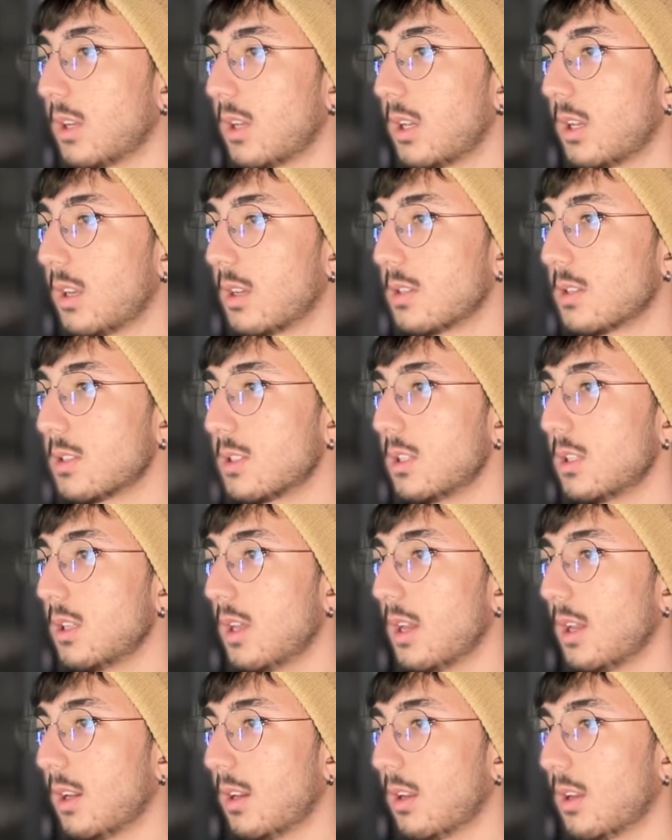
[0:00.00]
And I see
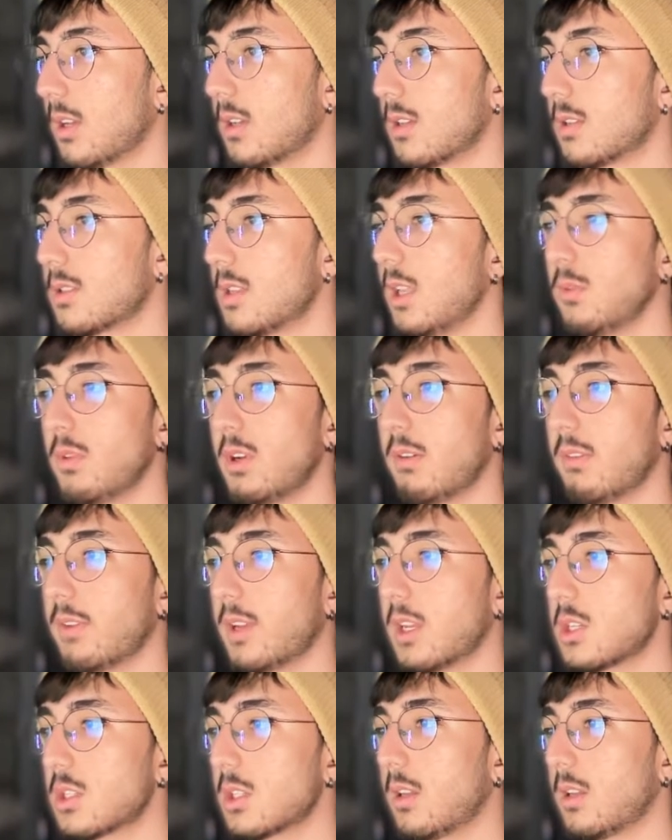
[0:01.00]
that send
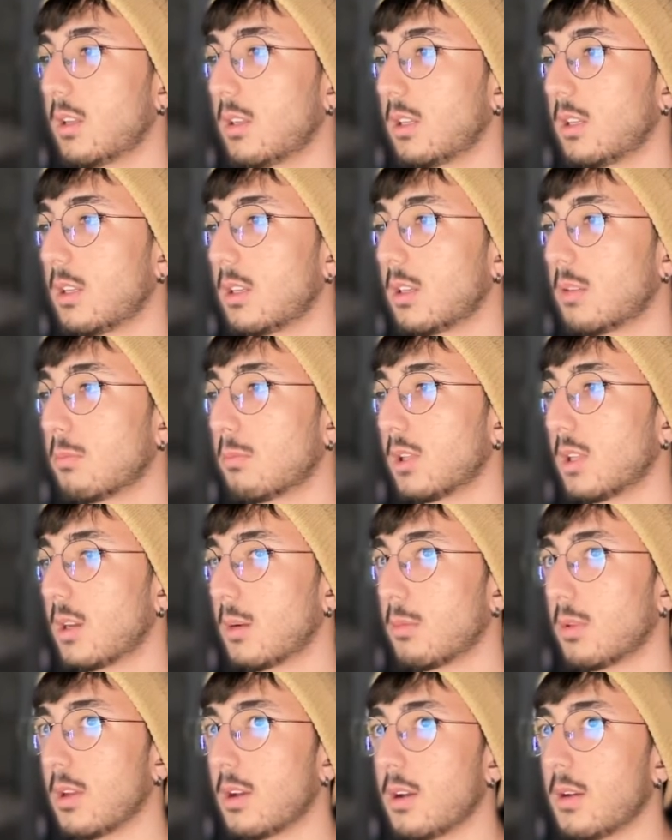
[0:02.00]
verification in blah
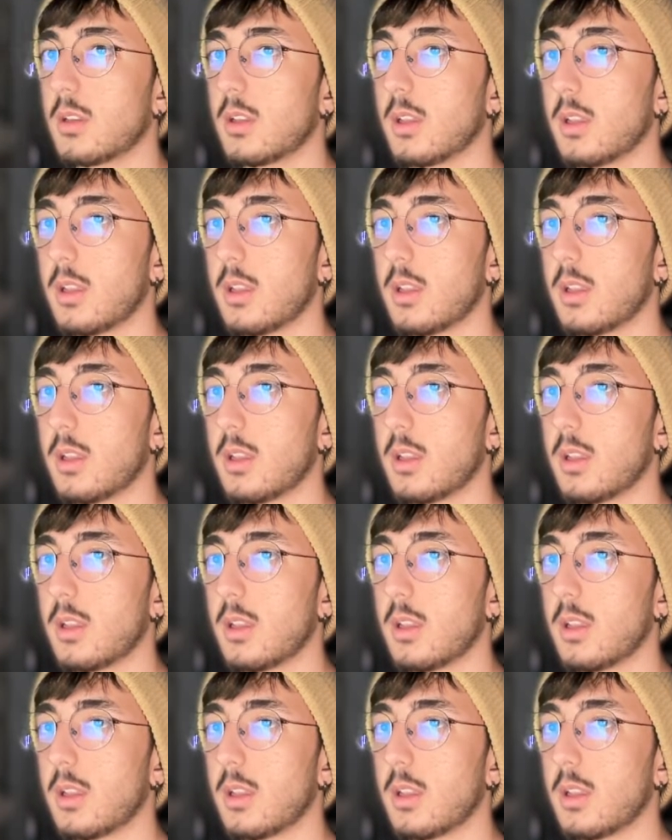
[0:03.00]
blah.